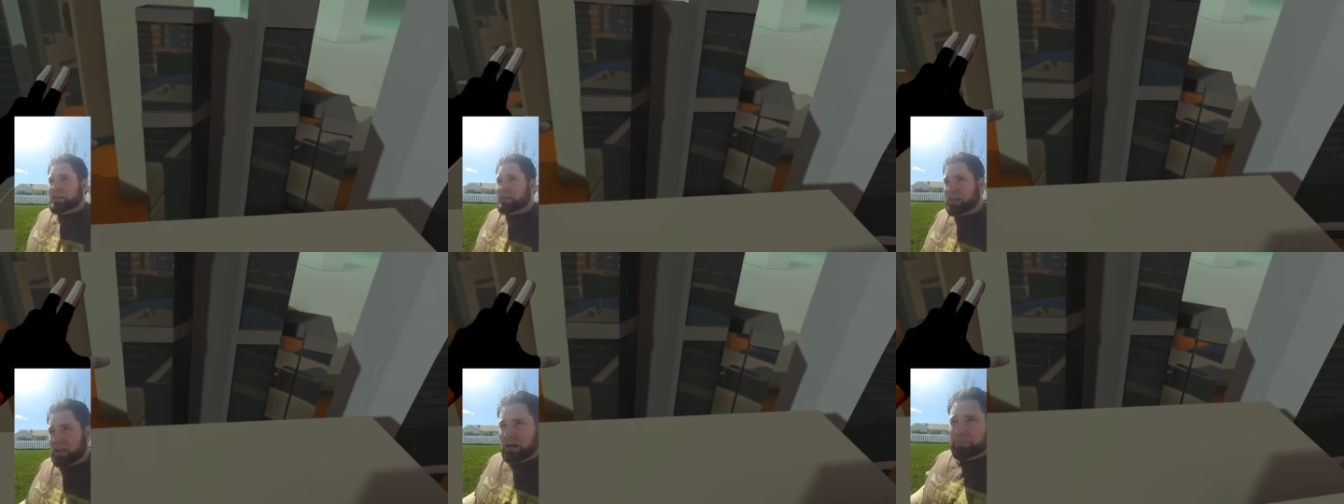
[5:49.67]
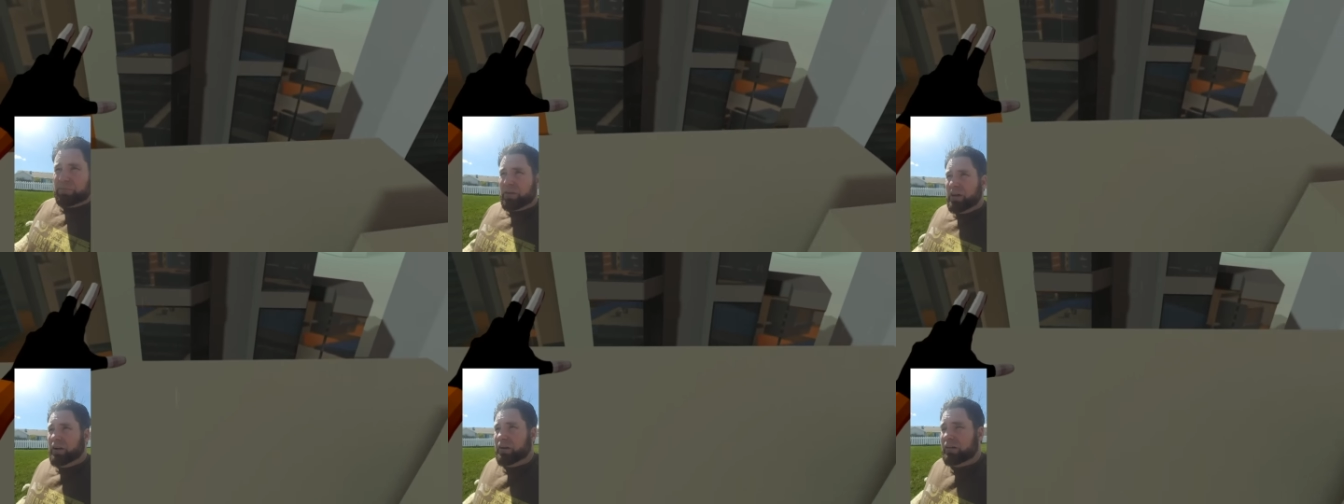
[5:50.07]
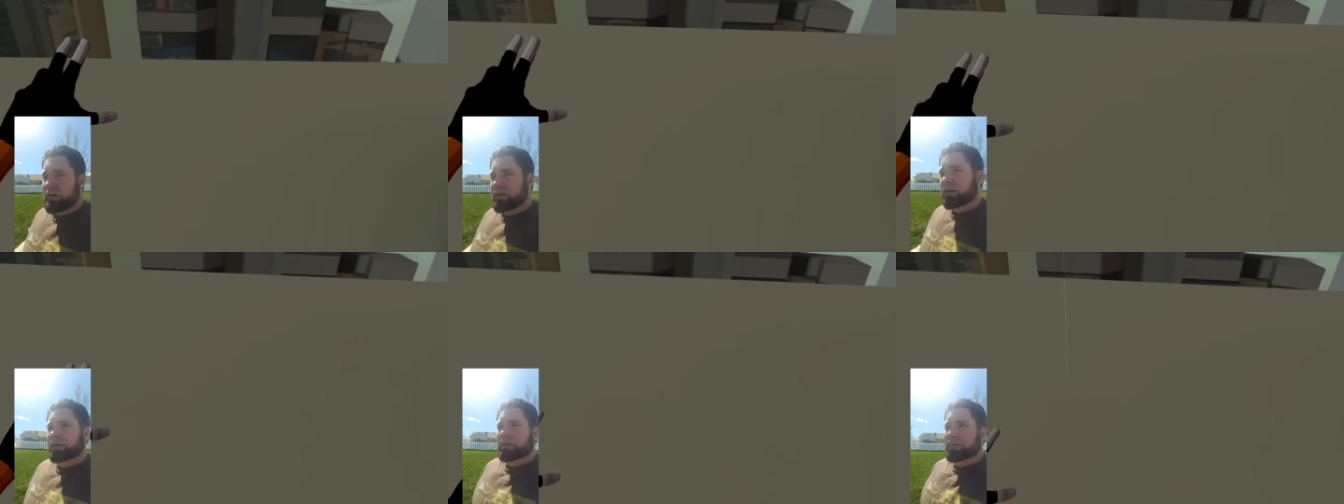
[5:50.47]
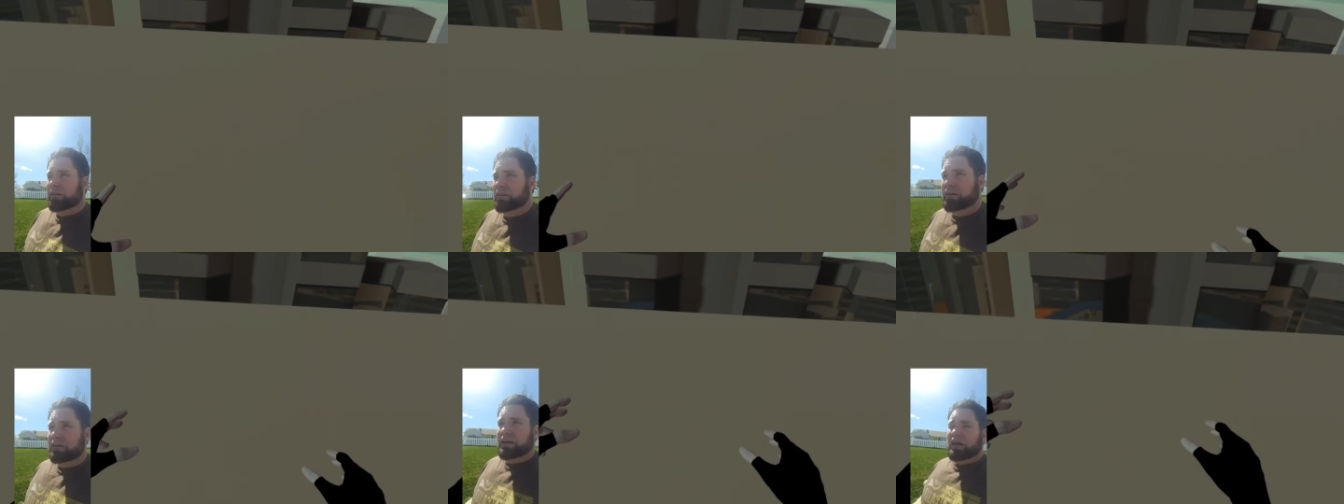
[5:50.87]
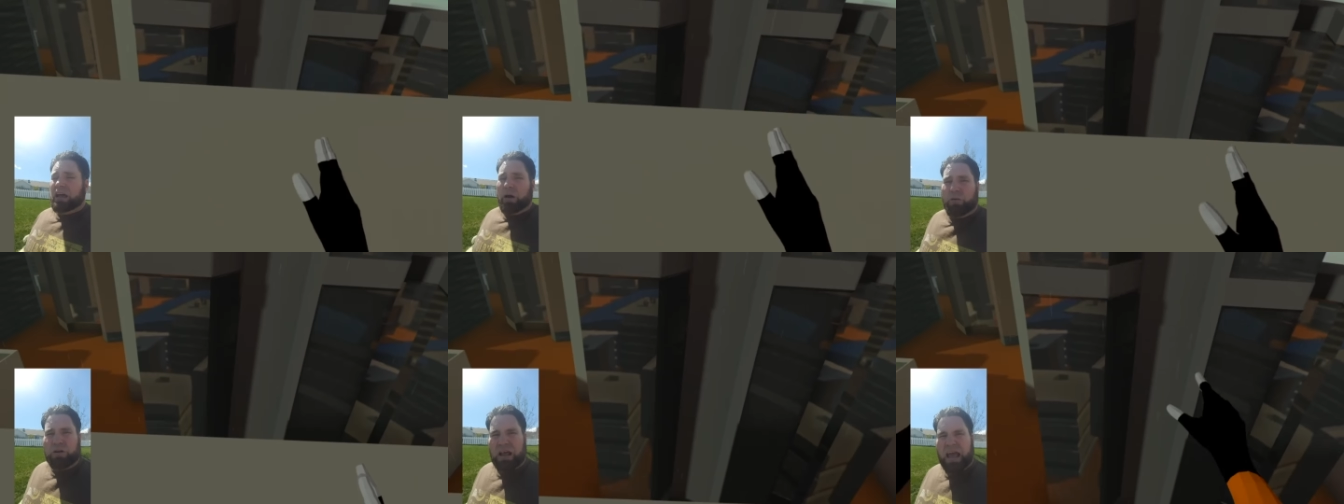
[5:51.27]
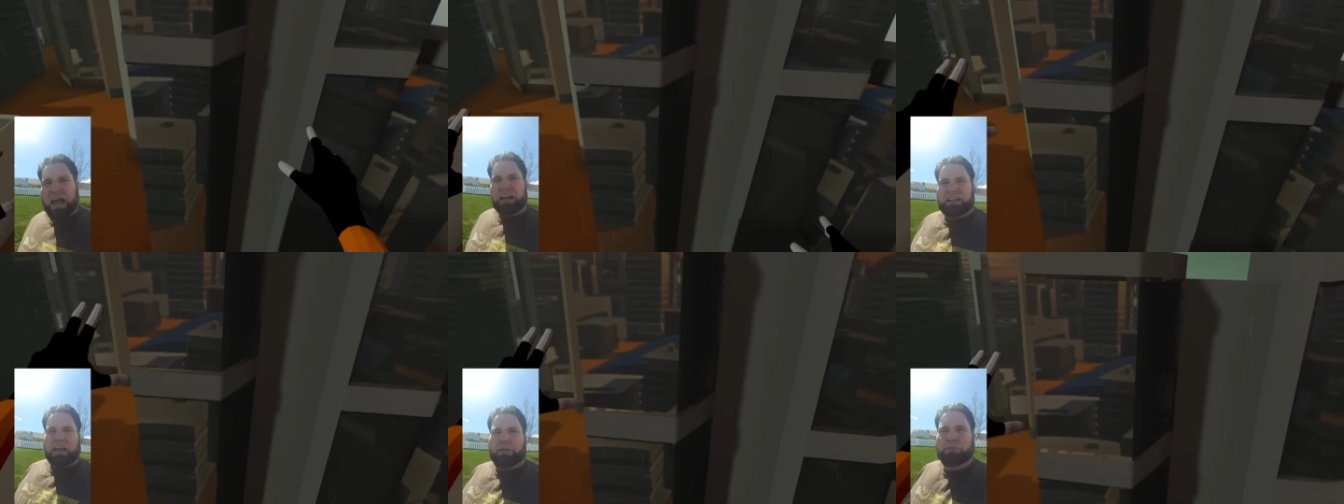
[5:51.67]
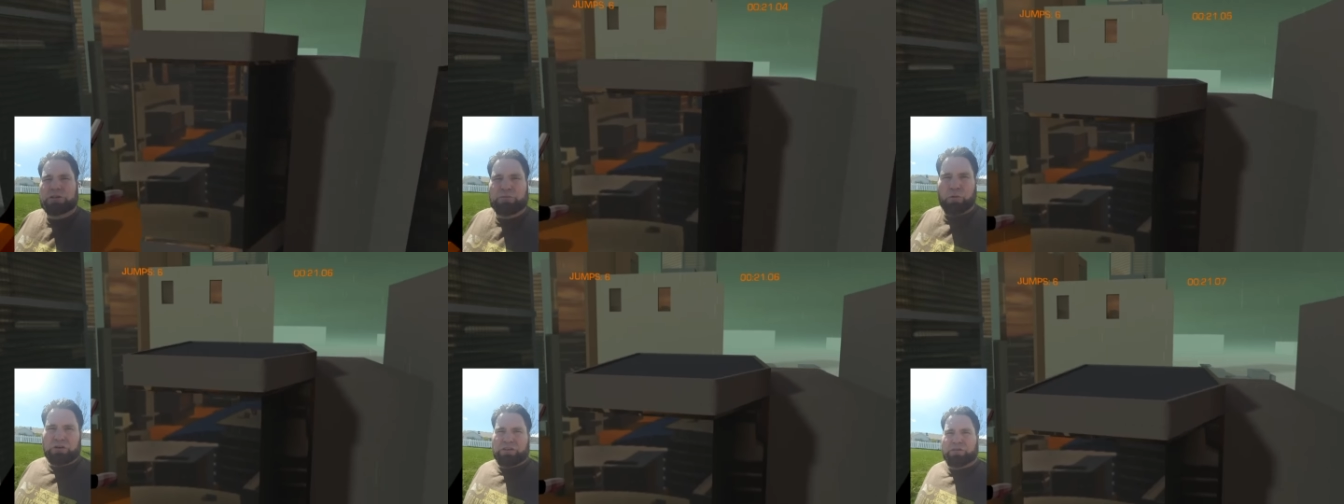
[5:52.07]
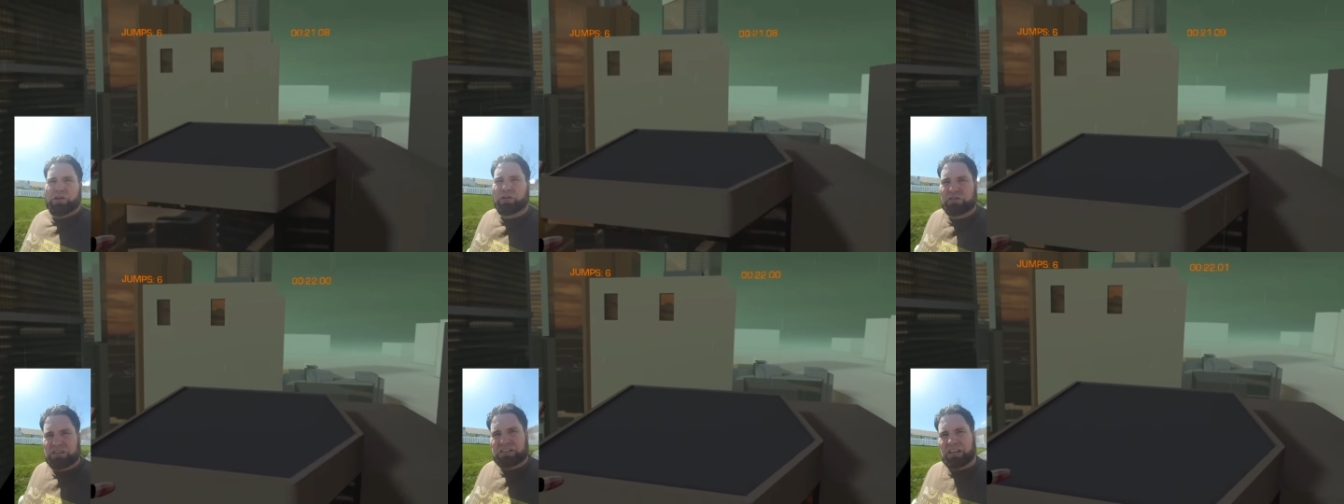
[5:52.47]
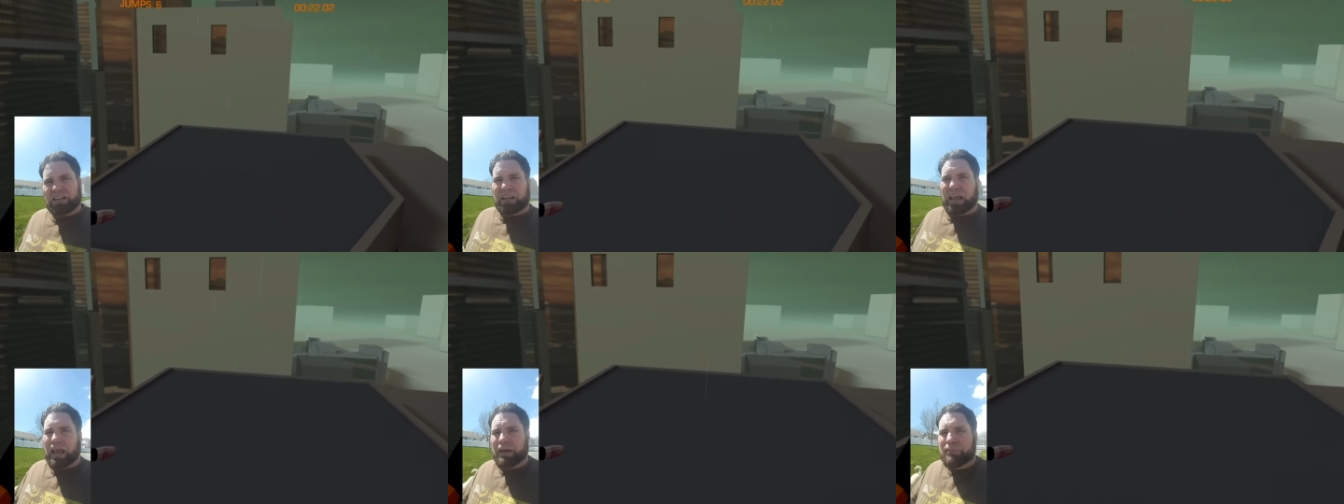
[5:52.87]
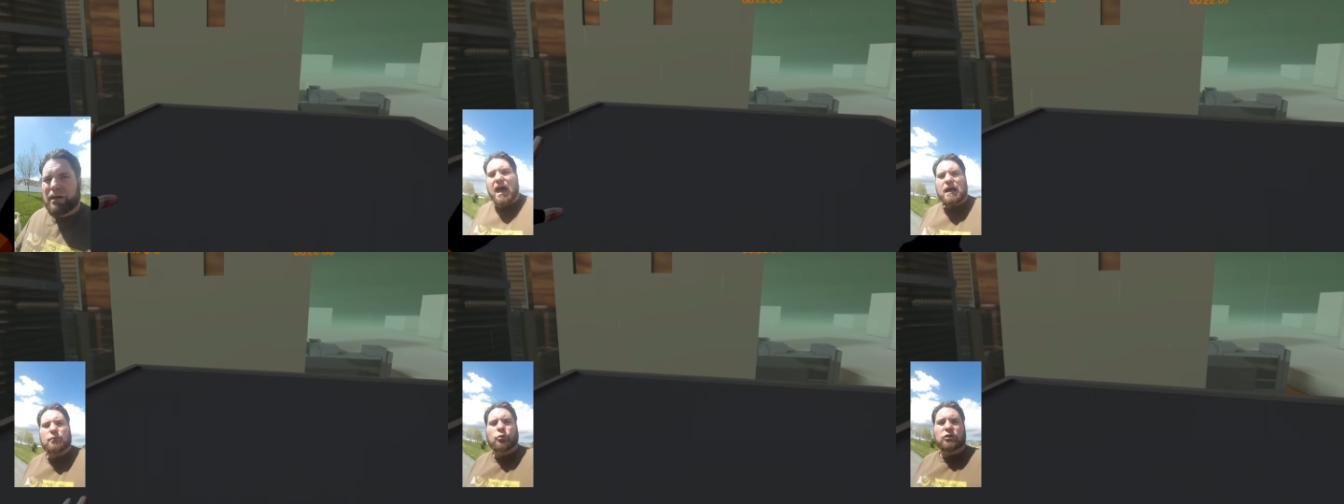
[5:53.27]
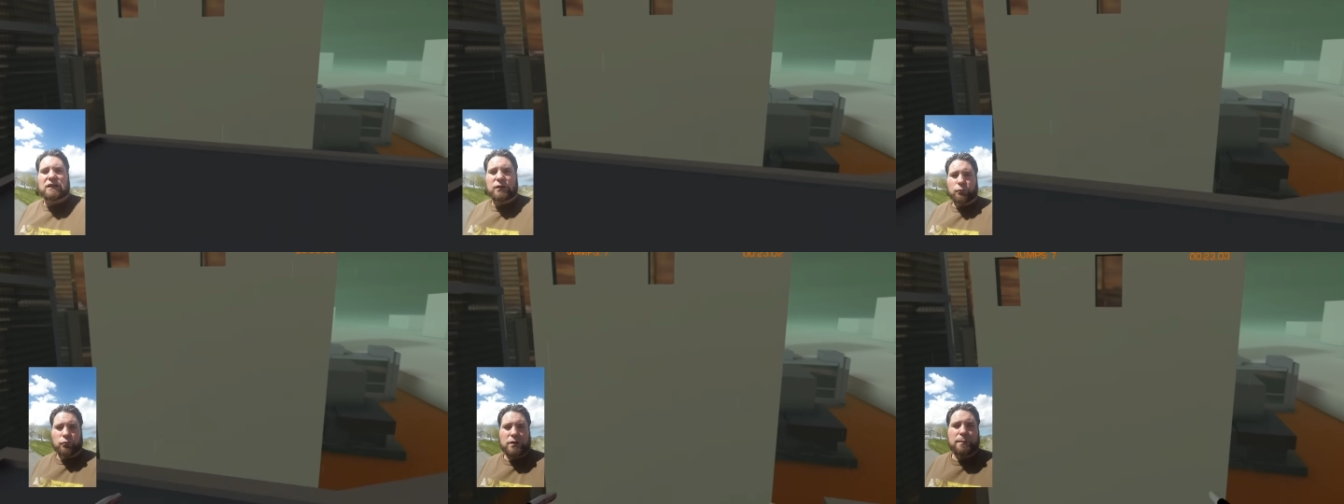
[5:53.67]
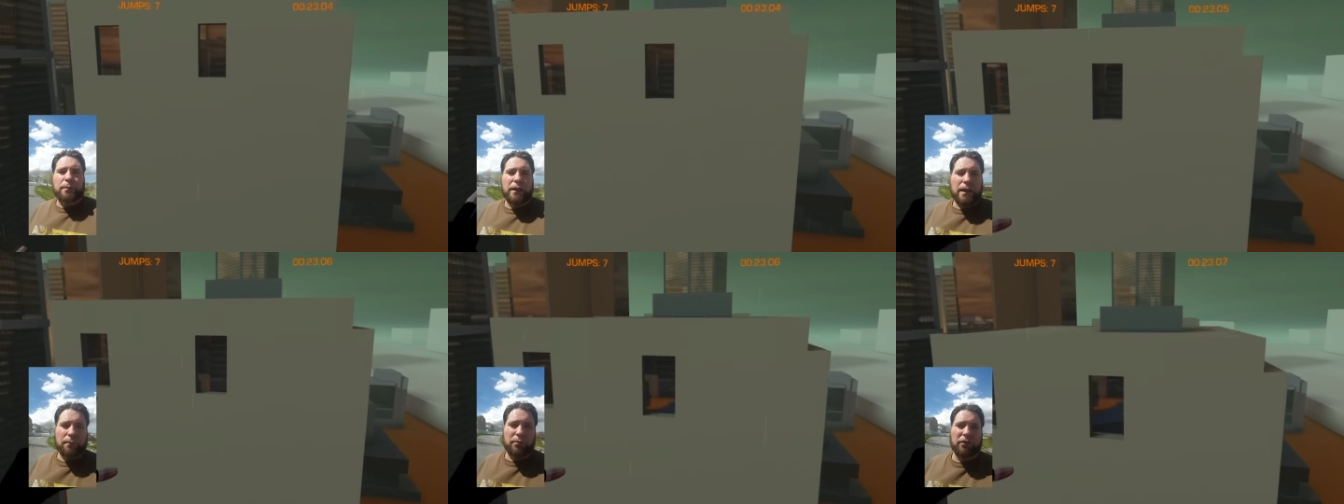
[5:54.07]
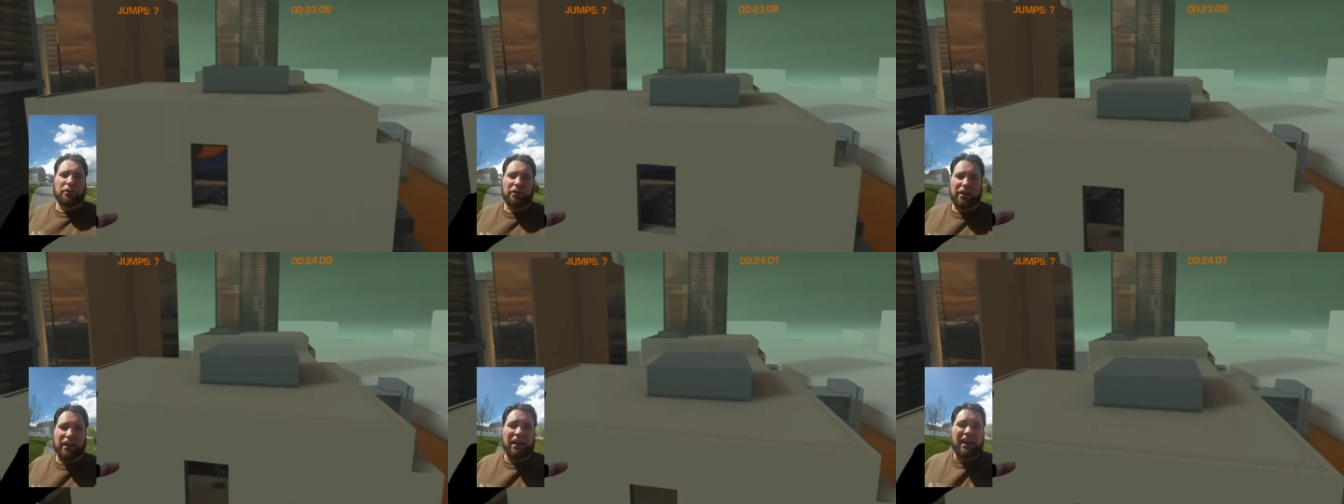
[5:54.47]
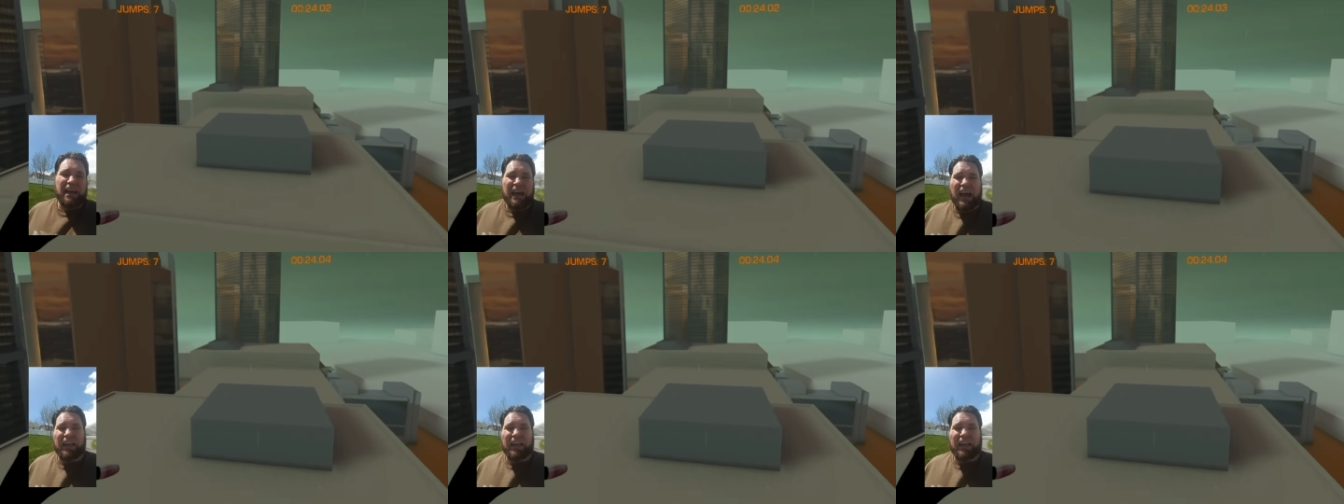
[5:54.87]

to get up there, it would have added that much more difficulty to the game and more replayability.